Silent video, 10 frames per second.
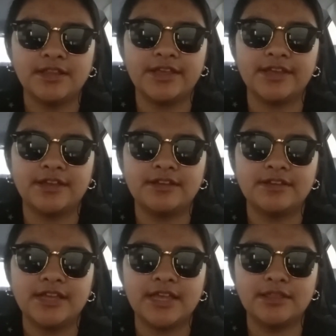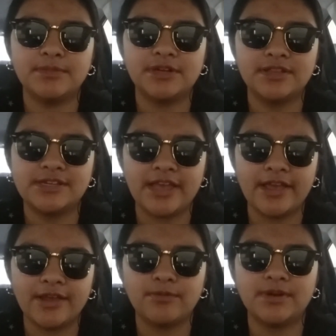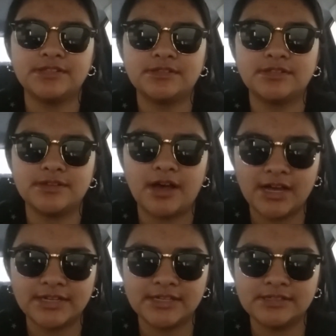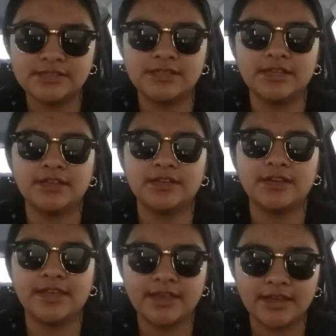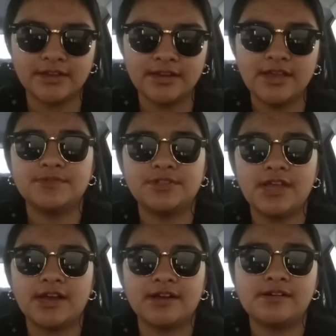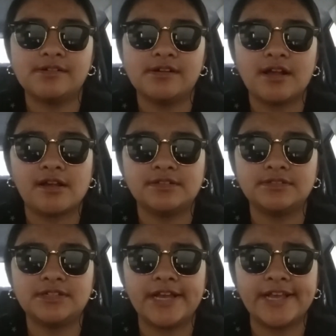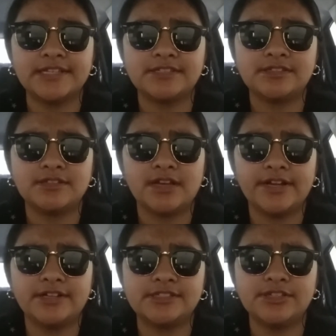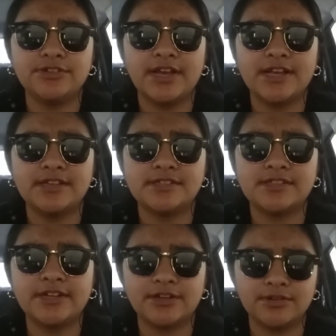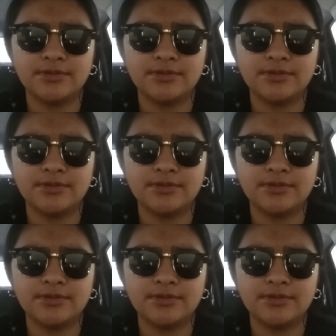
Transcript: like in the middle of the day when it's the hottest like I can't so yeah I guess I'll see you guys later